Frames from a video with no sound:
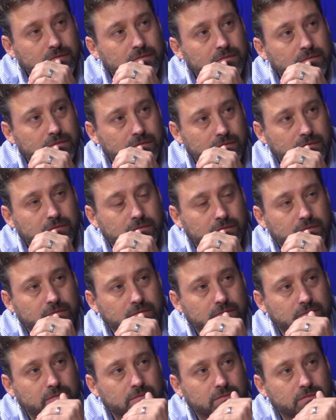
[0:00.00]
I mean,
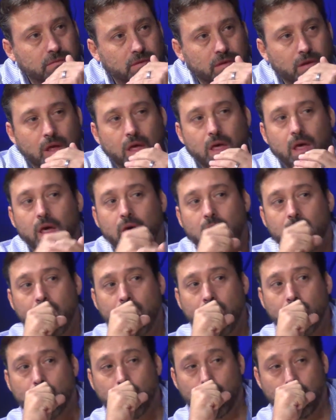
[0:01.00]
it was going very
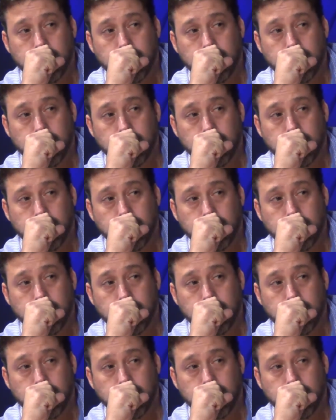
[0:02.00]
well for,